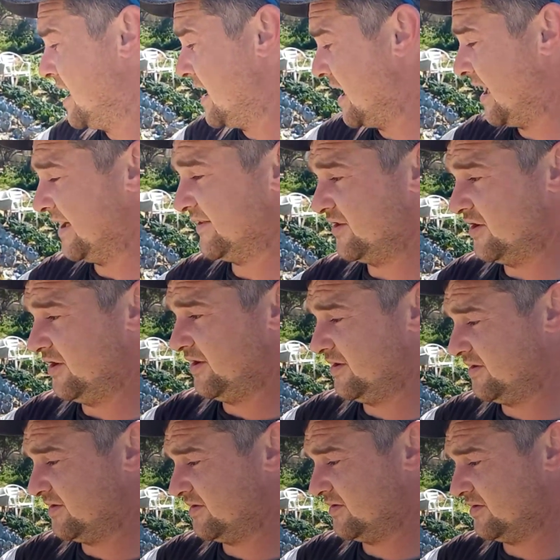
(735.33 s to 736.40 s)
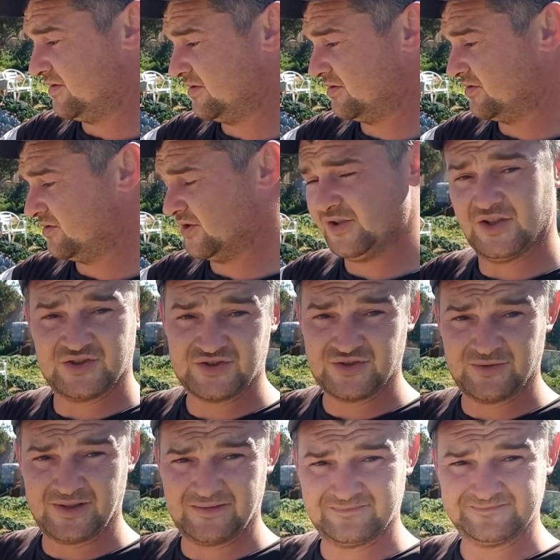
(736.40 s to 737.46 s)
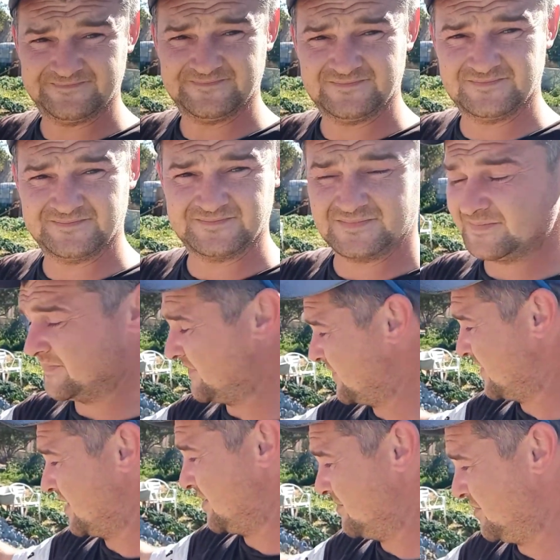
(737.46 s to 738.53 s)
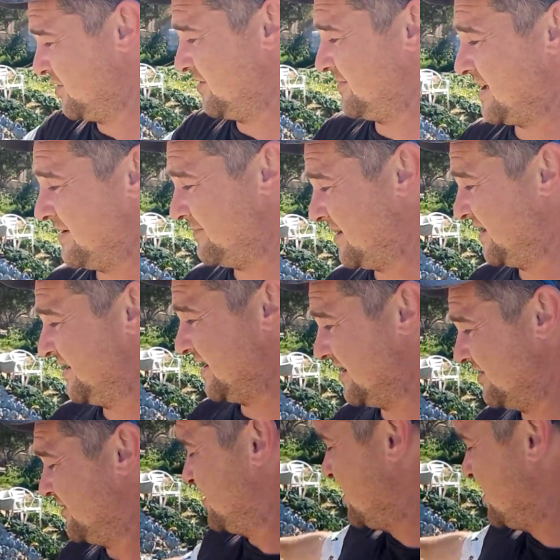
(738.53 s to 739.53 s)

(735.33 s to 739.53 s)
add the goodness to it, put the matting back down,